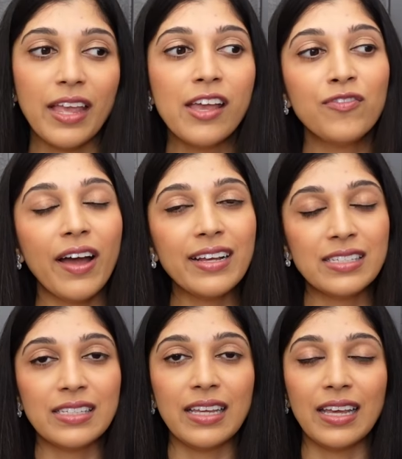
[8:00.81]
if I
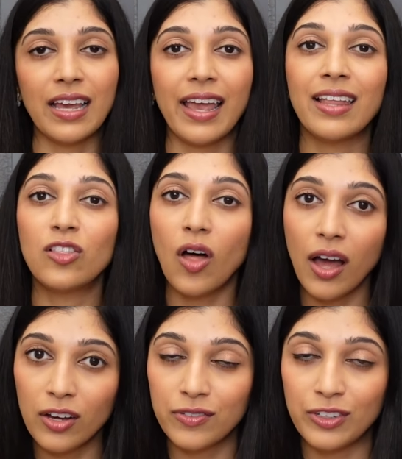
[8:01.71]
see a
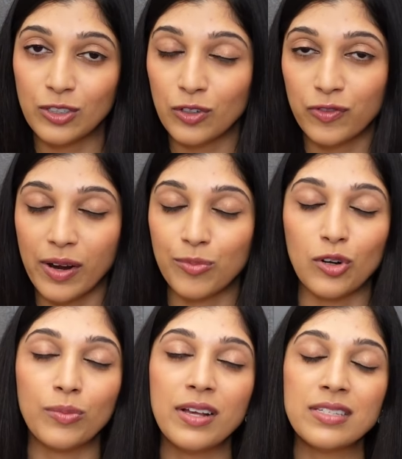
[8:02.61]
lot of
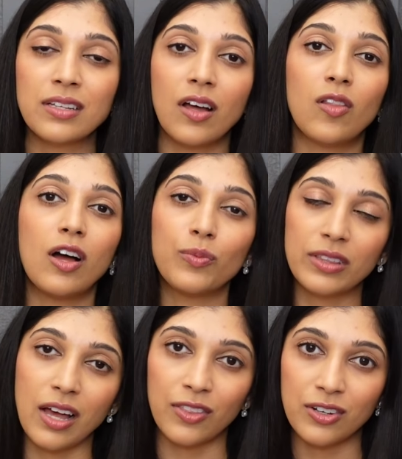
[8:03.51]
neurofibromas along with
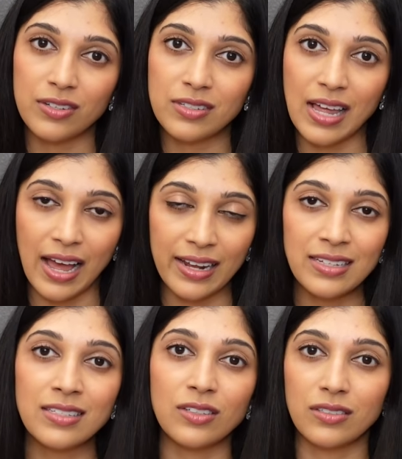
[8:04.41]
other
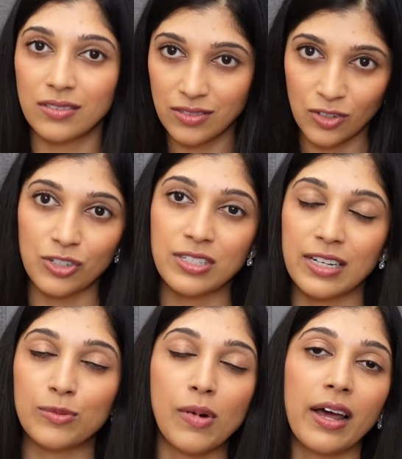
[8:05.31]
signs or
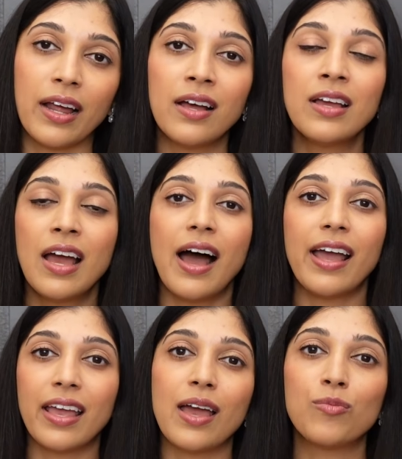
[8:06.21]
stigmata, I
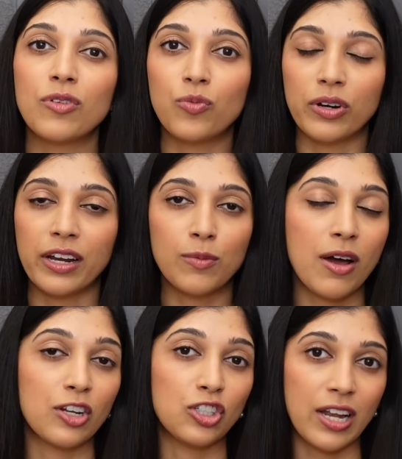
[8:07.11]
am worried
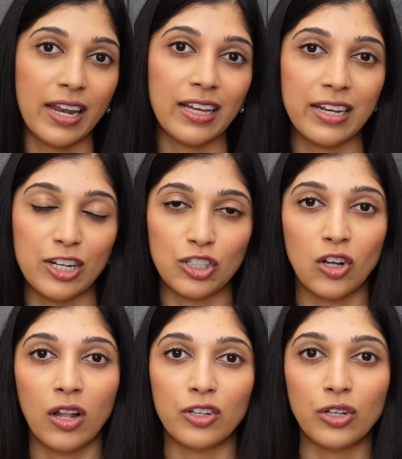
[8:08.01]
about a genetic condition
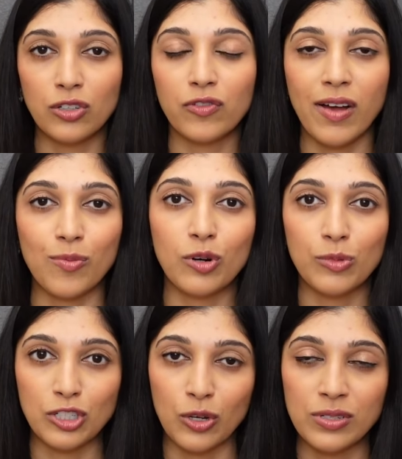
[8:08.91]
called
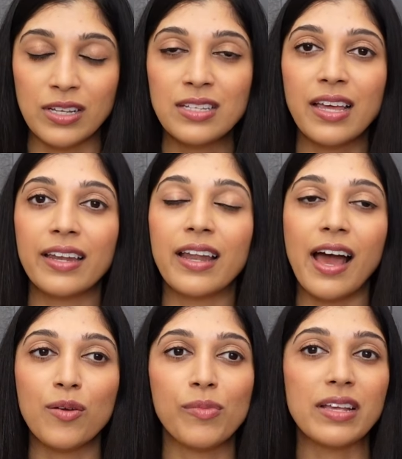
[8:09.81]
neurofibromatosis, and
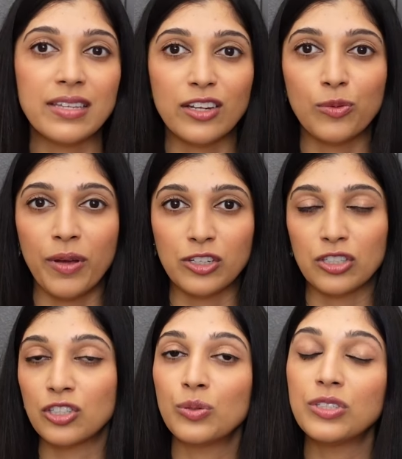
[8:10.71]
I may send a
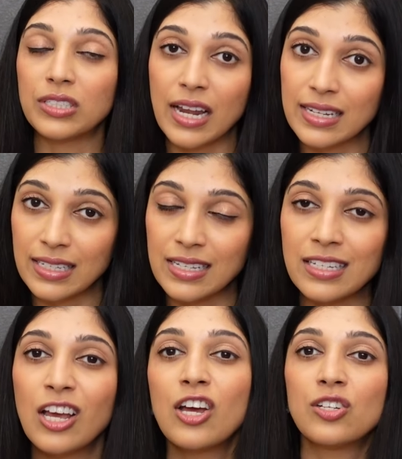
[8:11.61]
patient to a geneticist
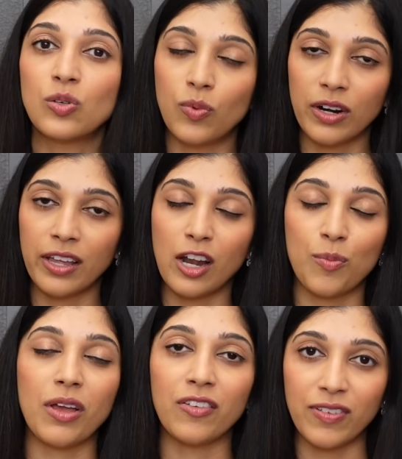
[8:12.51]
to work it
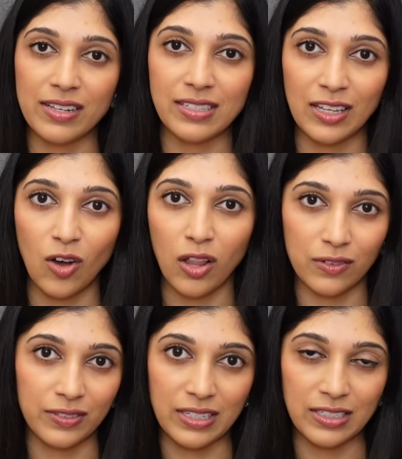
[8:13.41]
up if I see all
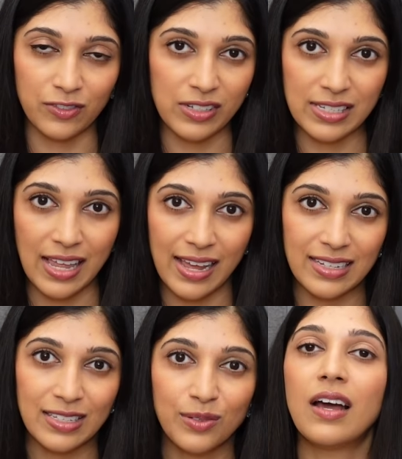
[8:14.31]
of these different
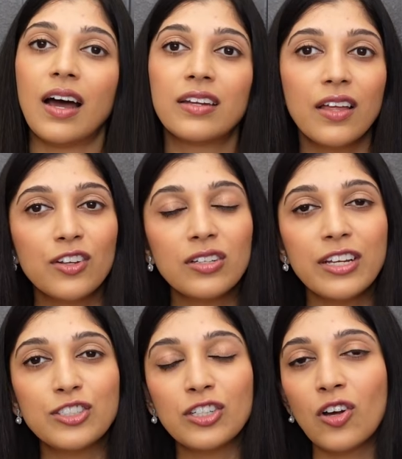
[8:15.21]
signs. Another
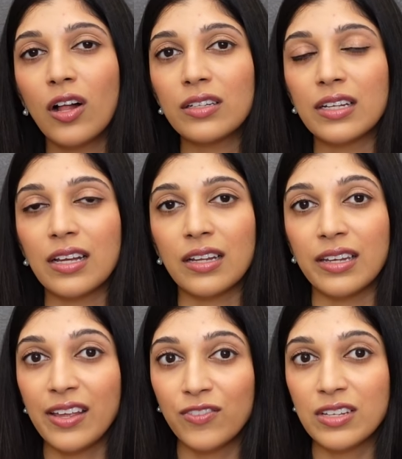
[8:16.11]
lesion called a
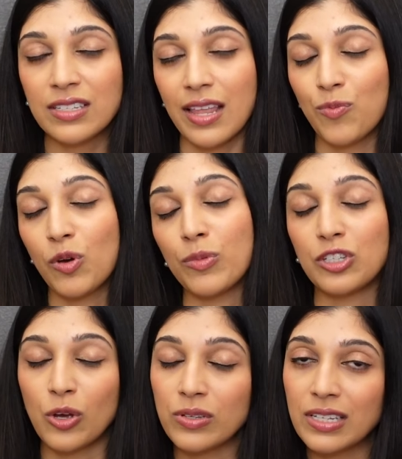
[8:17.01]
nevus
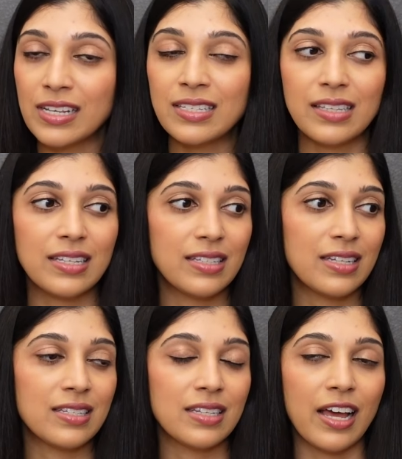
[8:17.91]
lipomatosis. This
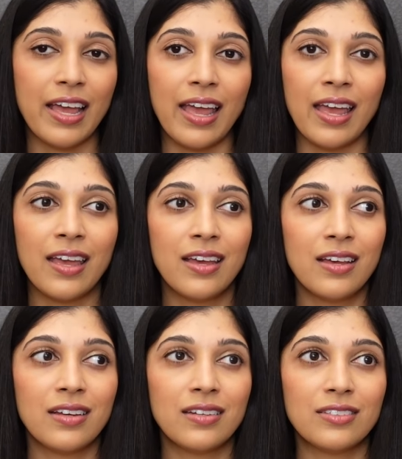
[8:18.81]
is
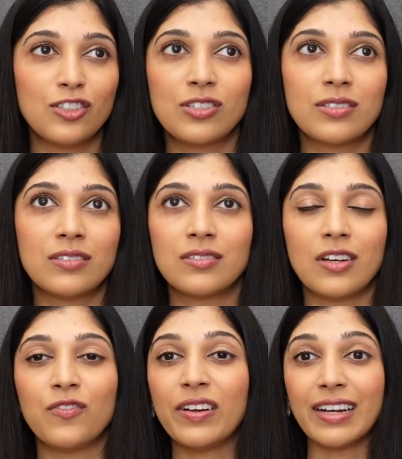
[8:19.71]
just
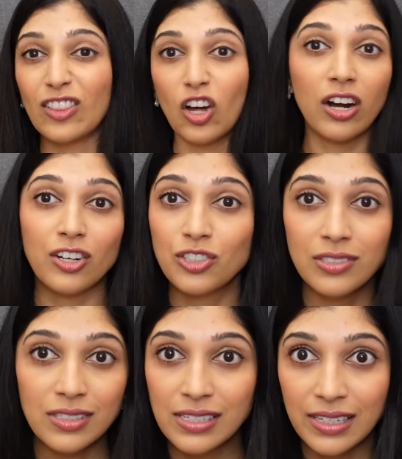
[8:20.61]
a very large
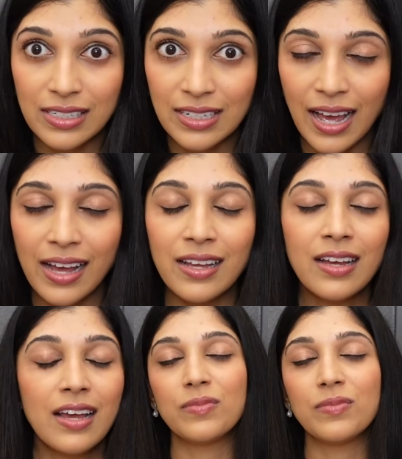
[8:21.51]
skin tag.